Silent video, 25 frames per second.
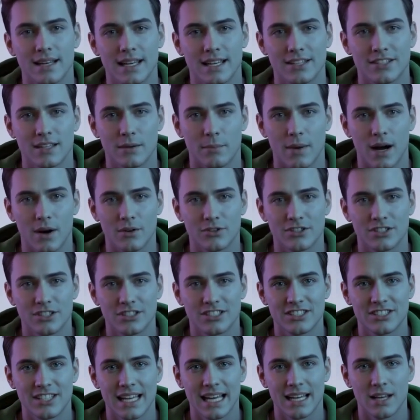it's about
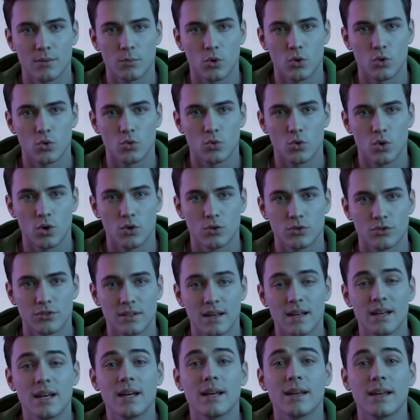sustainable growth
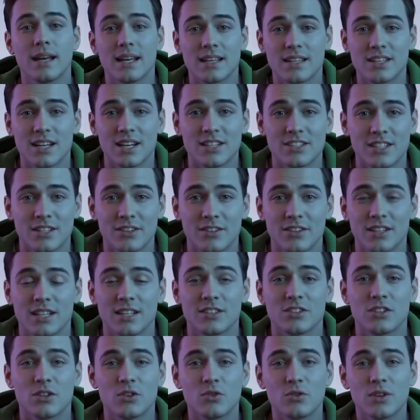that doesn't
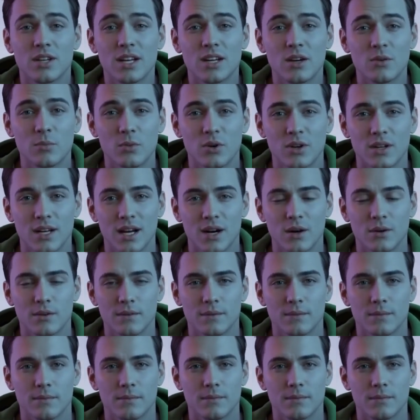lead to creator burnout.